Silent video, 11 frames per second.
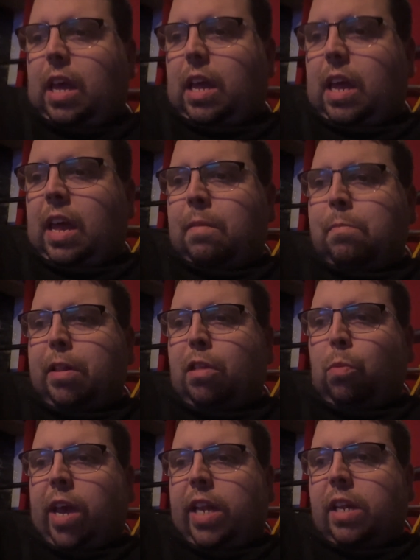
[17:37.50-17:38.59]
In
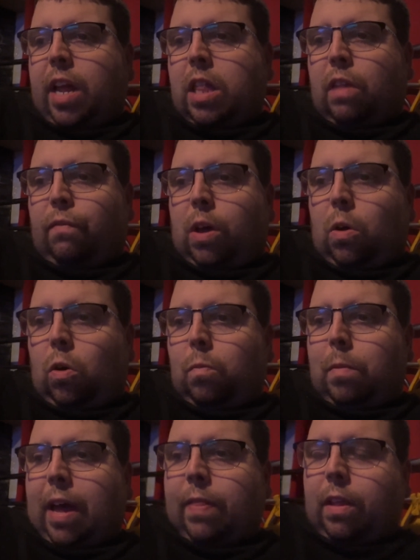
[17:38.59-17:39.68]
between this film
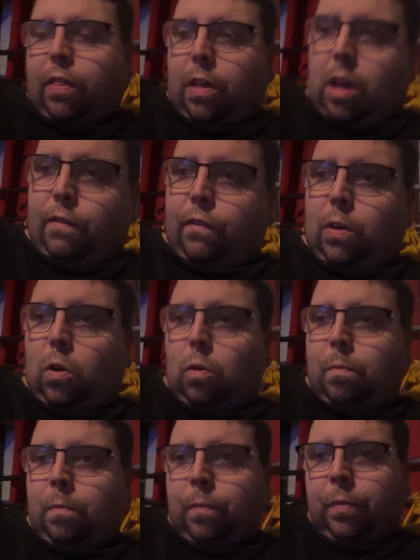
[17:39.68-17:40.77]
and the third
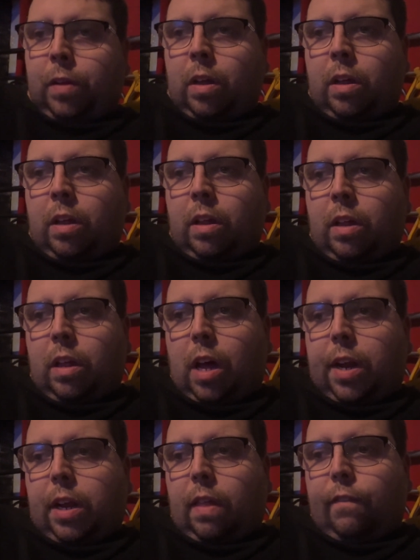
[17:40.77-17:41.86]
film,
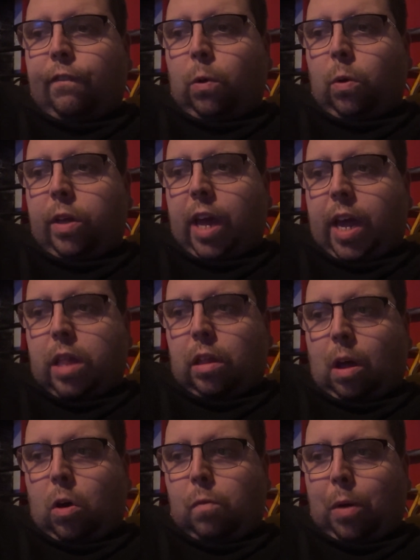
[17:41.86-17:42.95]
another 4 years
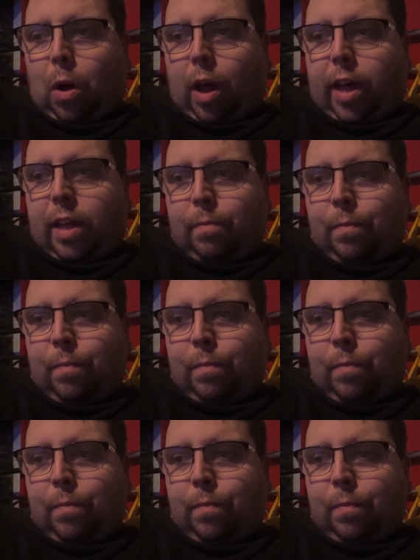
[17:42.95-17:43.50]
go by.